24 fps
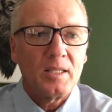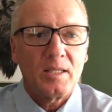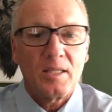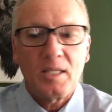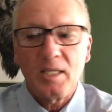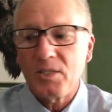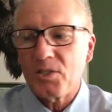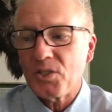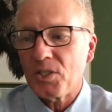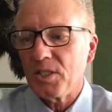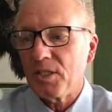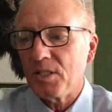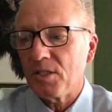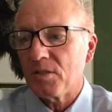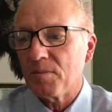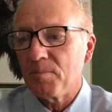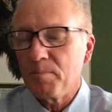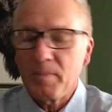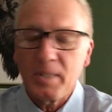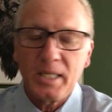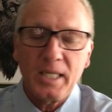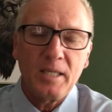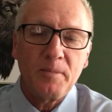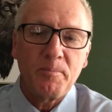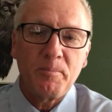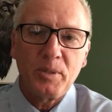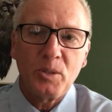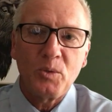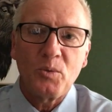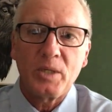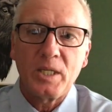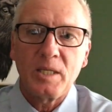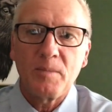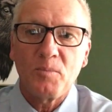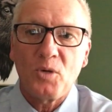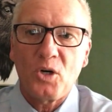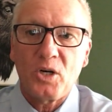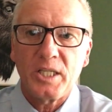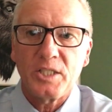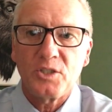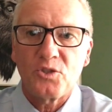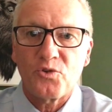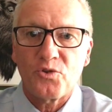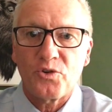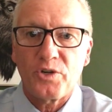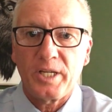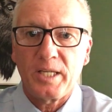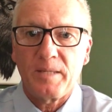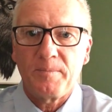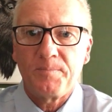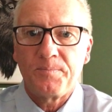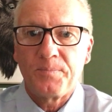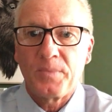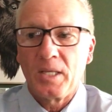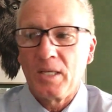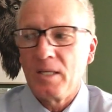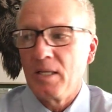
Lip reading: this is me building my dream.